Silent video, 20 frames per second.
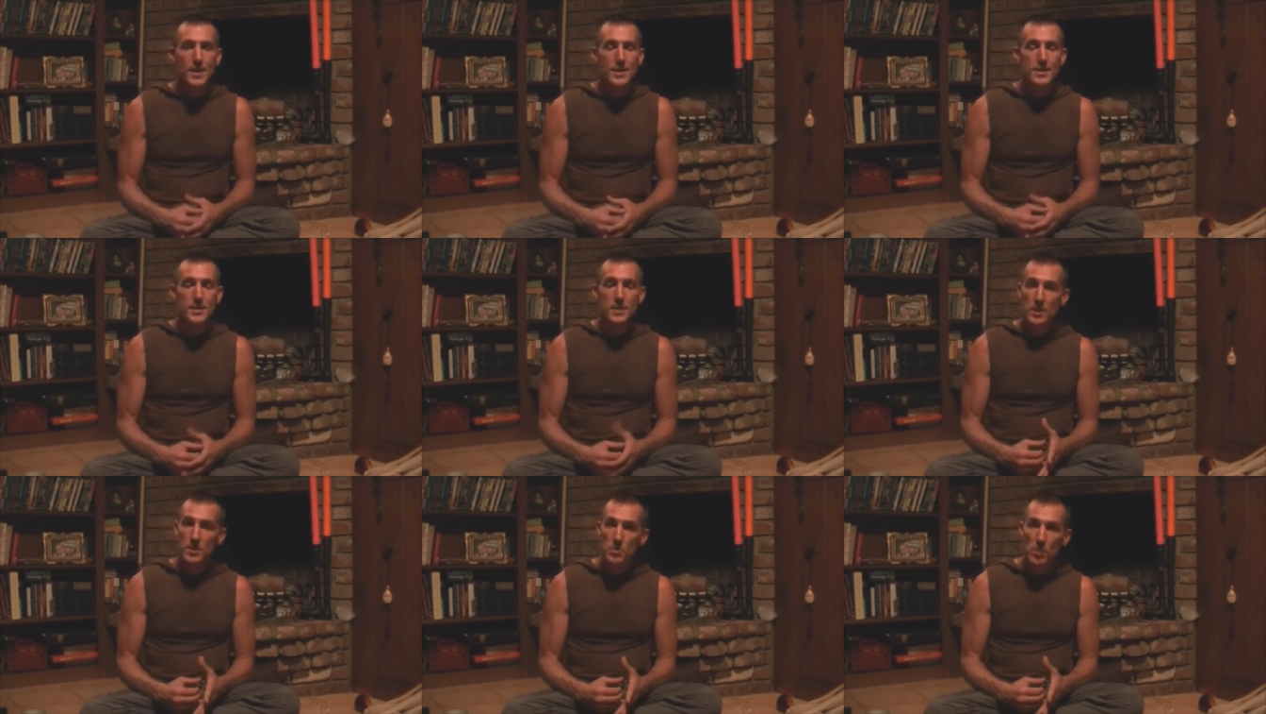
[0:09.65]

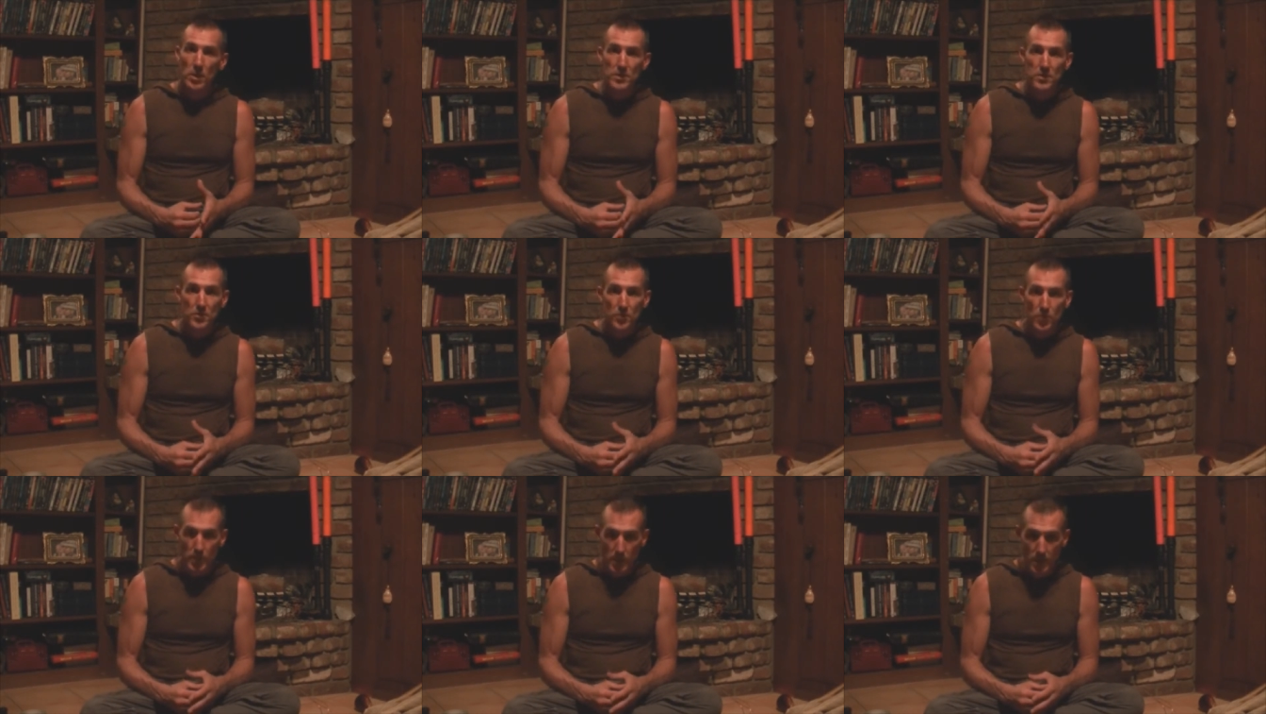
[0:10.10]
6
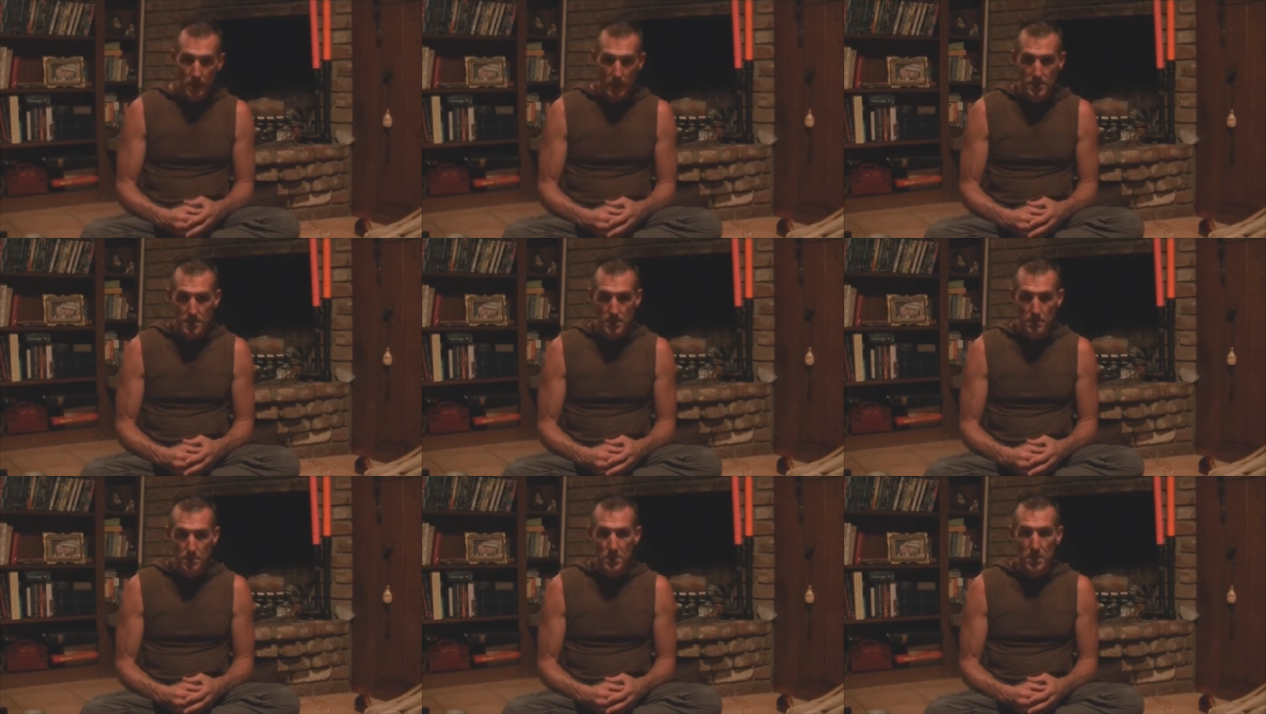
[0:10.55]
months for a
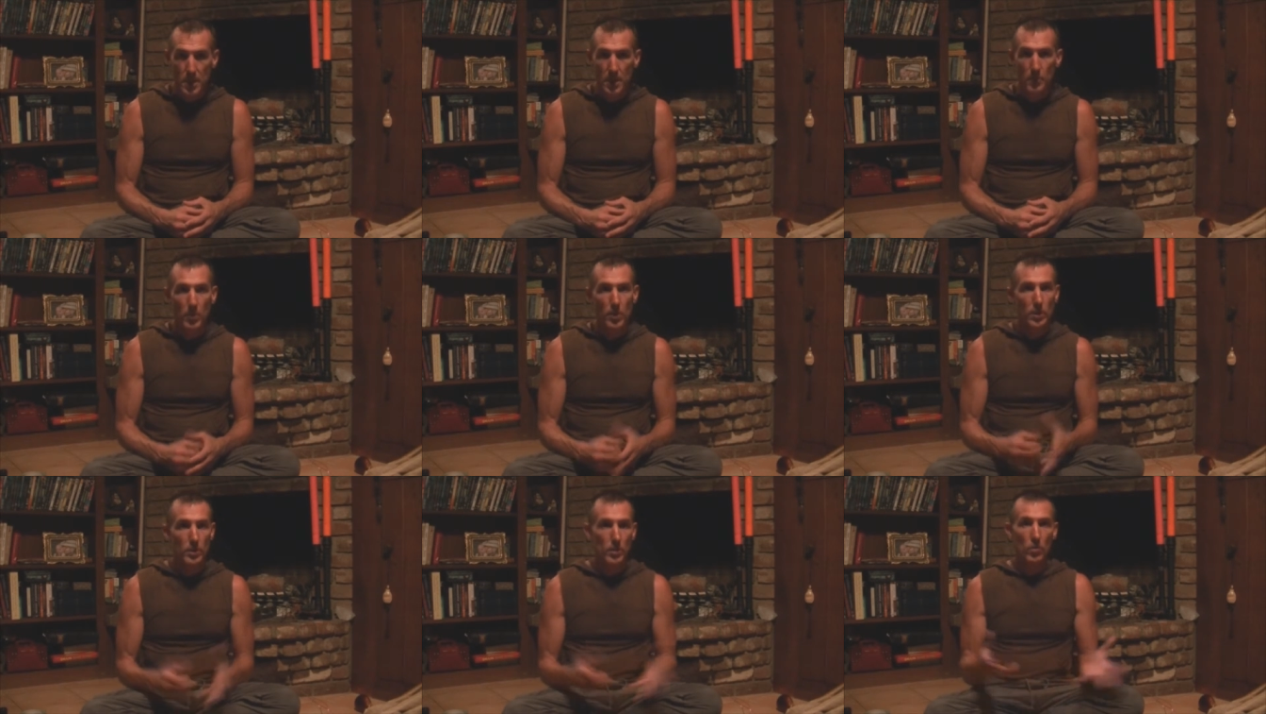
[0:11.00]
custom
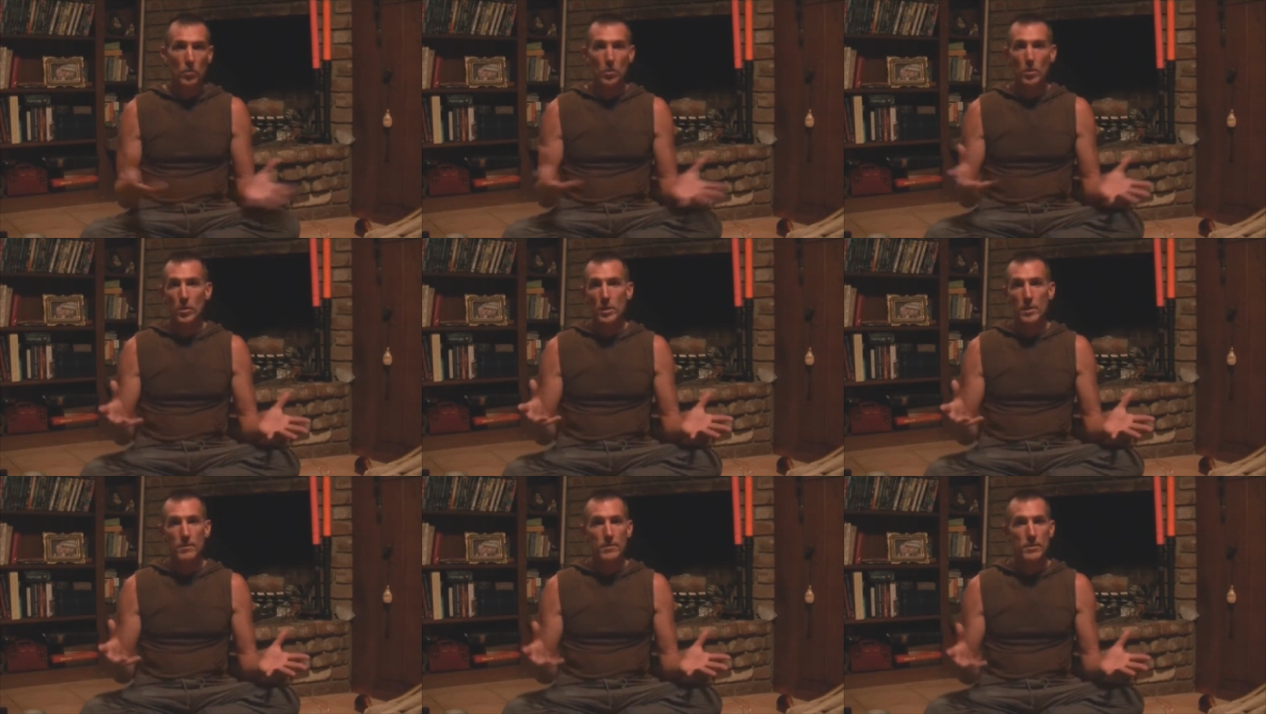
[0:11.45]
saber
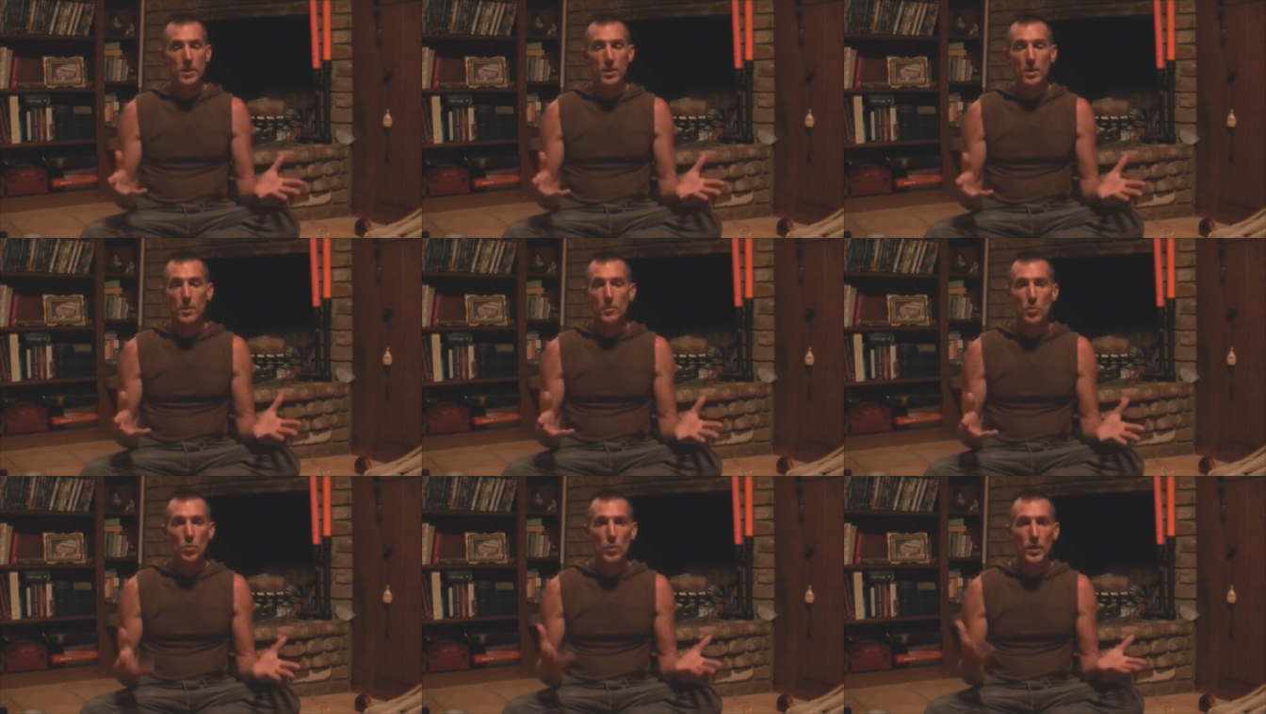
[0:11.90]
or even the
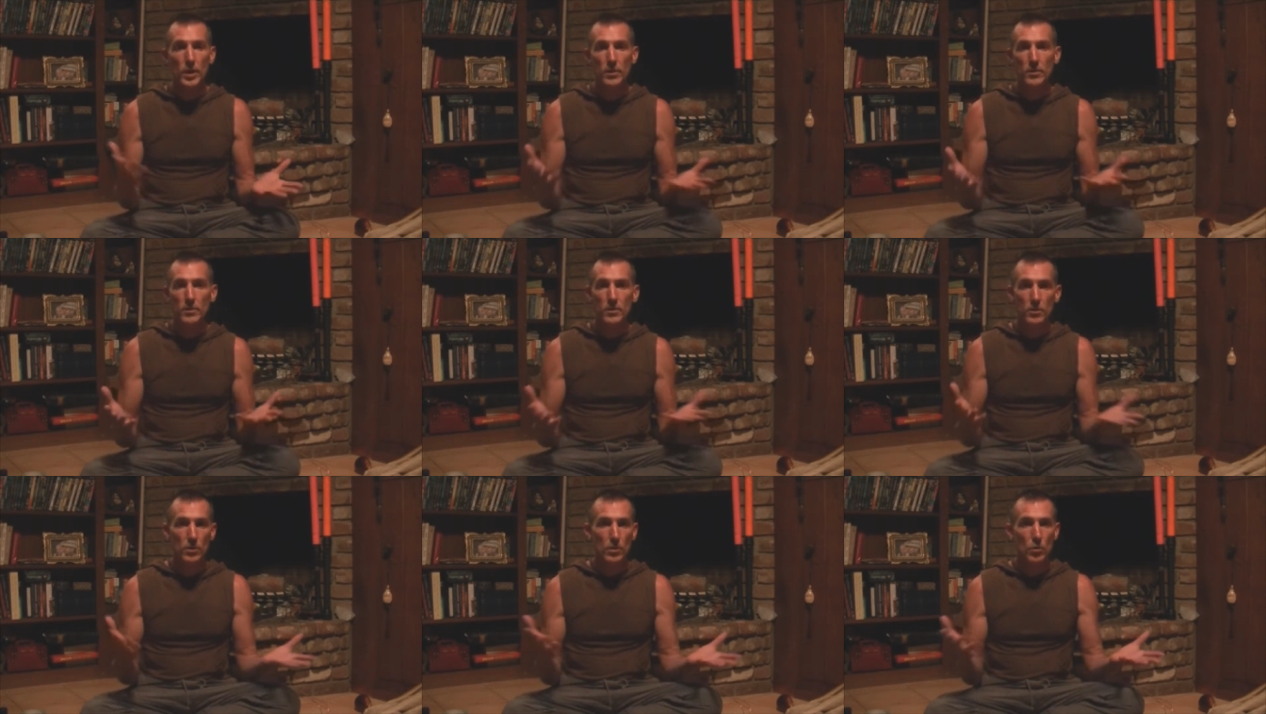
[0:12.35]
couple
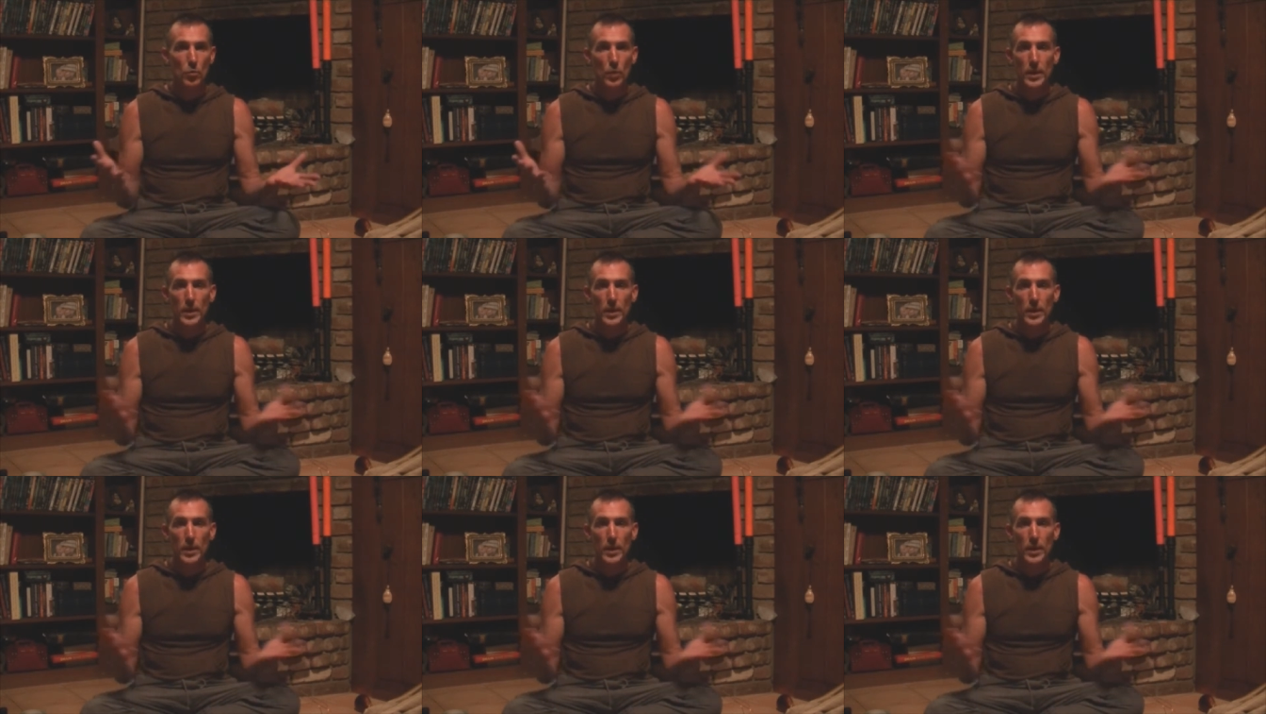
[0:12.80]
weeks or a